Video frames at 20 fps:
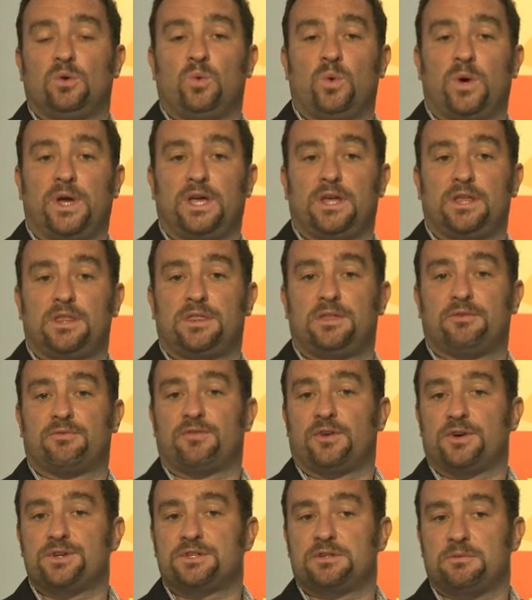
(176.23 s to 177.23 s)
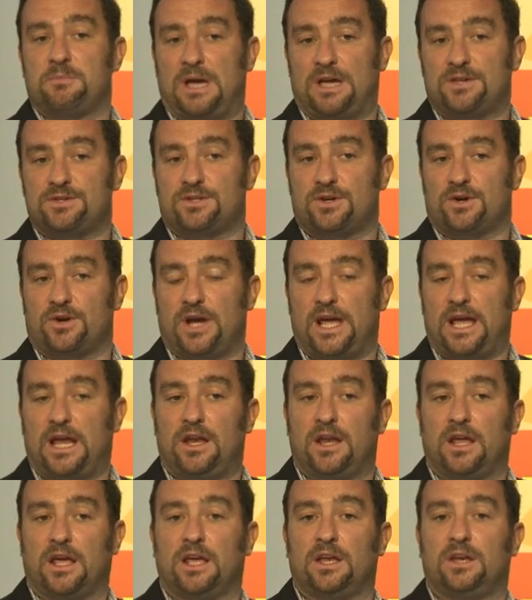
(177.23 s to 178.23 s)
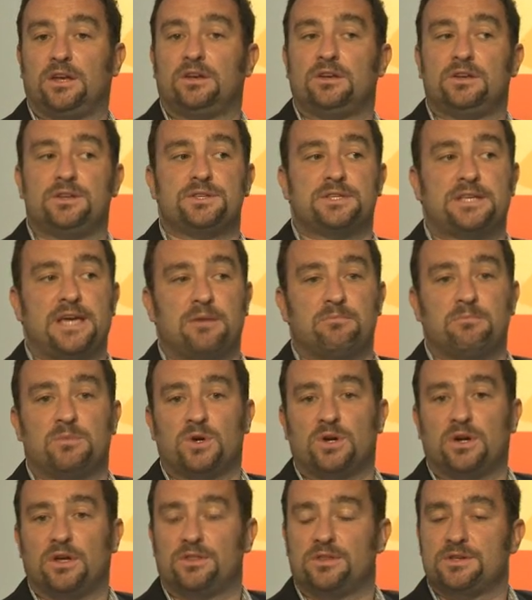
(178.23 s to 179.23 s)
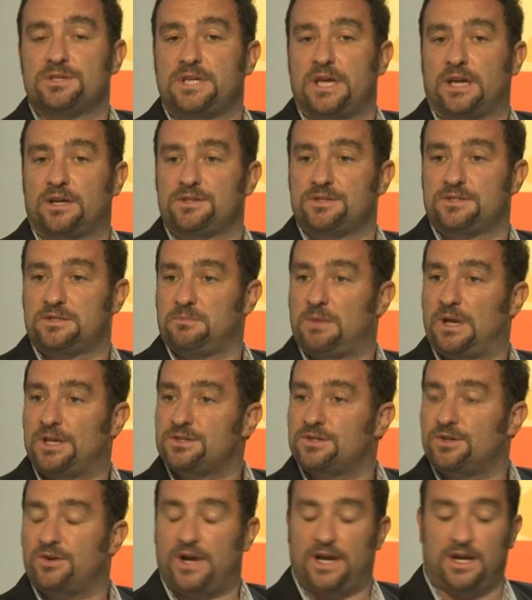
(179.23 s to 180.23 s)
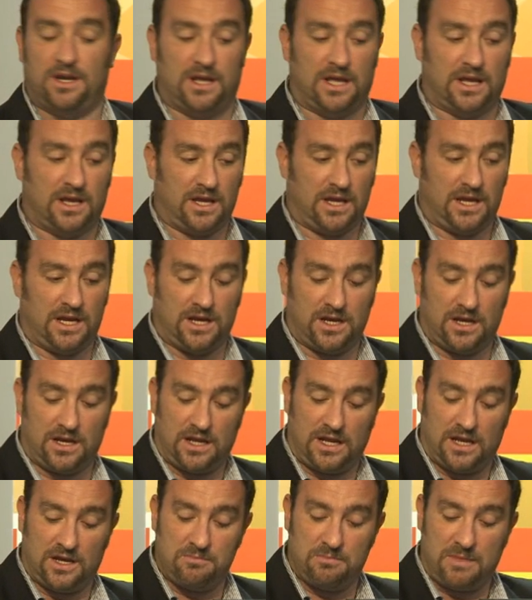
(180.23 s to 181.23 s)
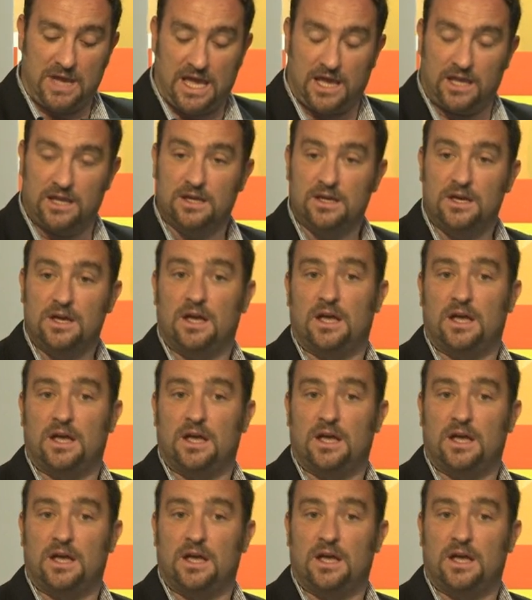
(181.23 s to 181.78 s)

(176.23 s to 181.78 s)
with the first semester ending in December and the second semester ending in May.